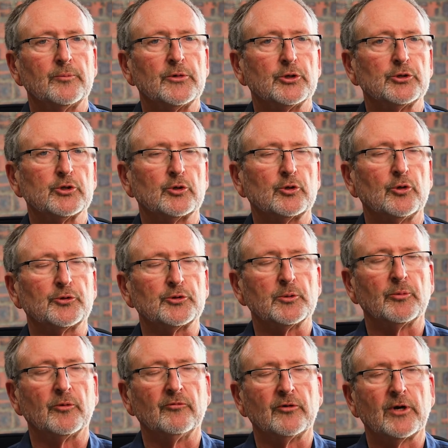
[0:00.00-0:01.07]
tissue culture
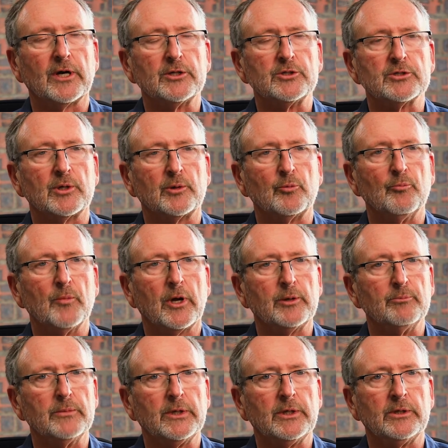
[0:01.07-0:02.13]
provides a
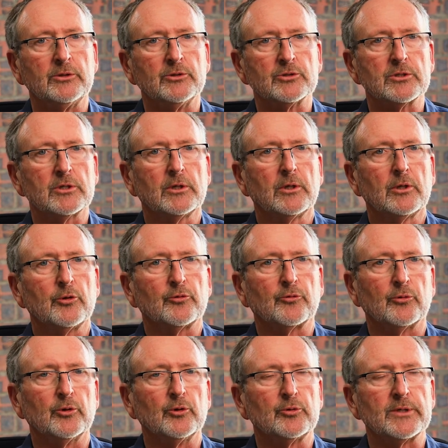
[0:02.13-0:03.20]
means
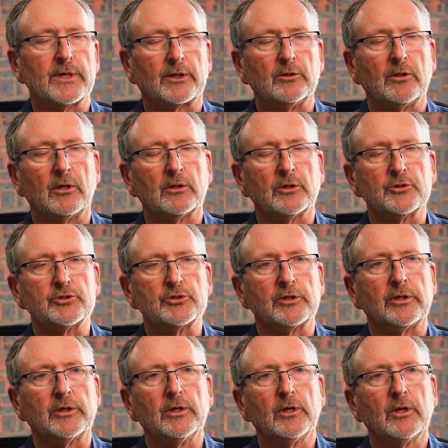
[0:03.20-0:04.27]
through
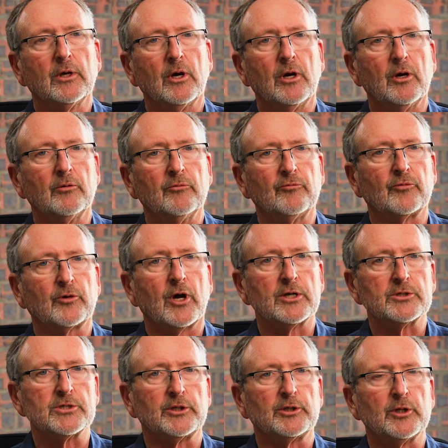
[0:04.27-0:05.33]
technology of
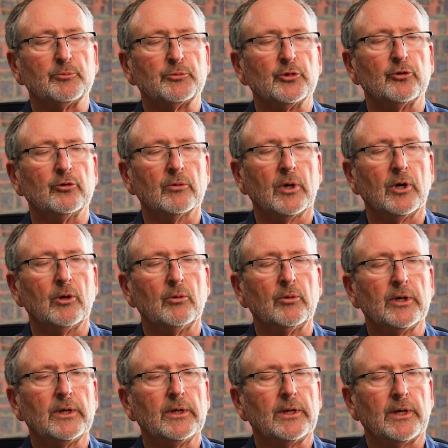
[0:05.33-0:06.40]
causing them to grow
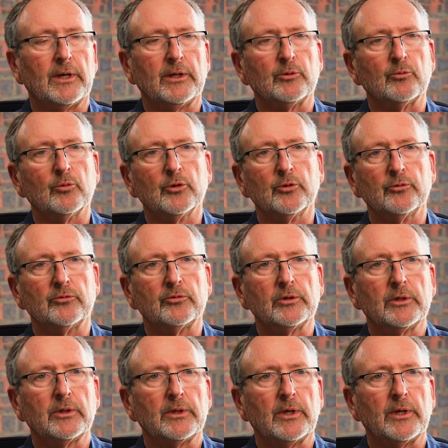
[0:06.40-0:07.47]
and root,
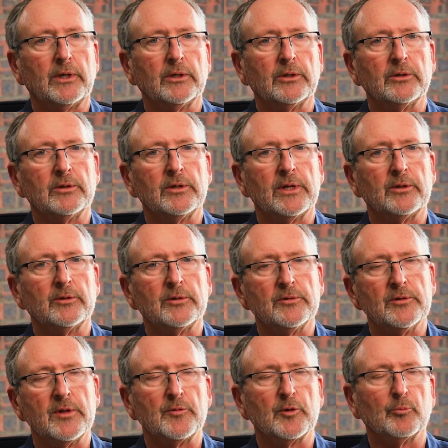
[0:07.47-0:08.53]
and then
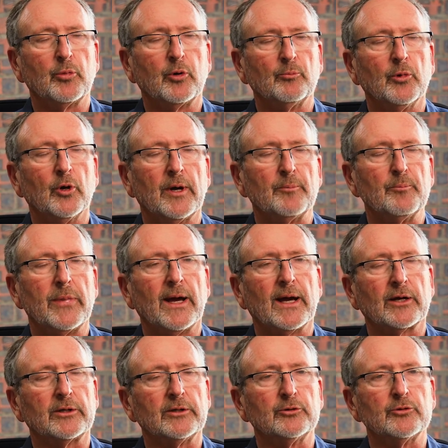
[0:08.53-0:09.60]
they're brought
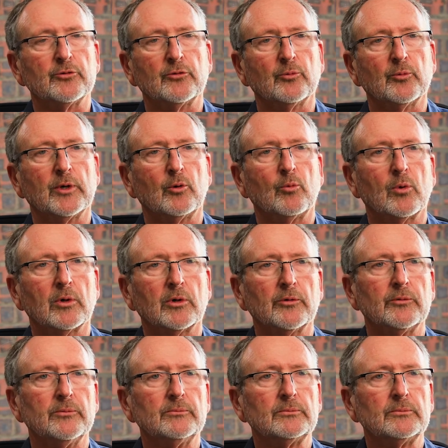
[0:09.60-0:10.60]
back into the real world.